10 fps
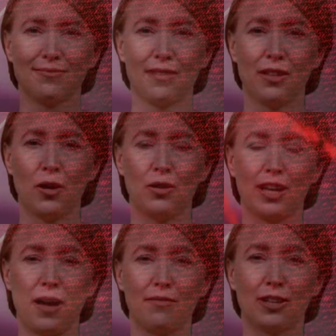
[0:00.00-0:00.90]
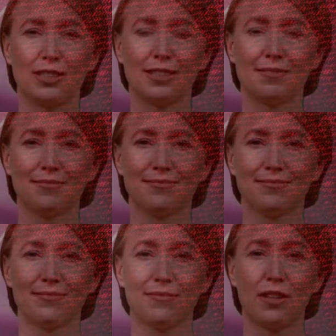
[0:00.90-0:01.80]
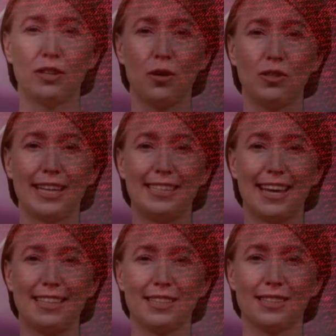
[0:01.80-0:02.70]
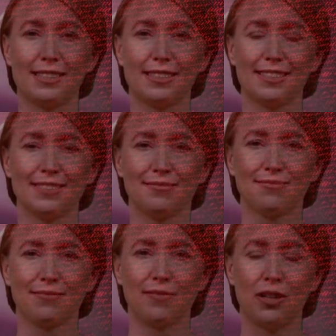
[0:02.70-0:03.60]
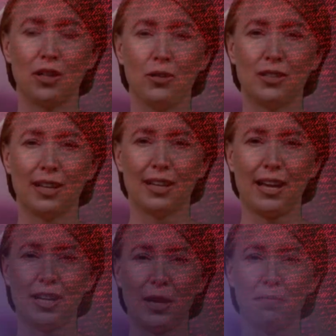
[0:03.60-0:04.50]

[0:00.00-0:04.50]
No to comfort. No to consensus. No to the lie you keep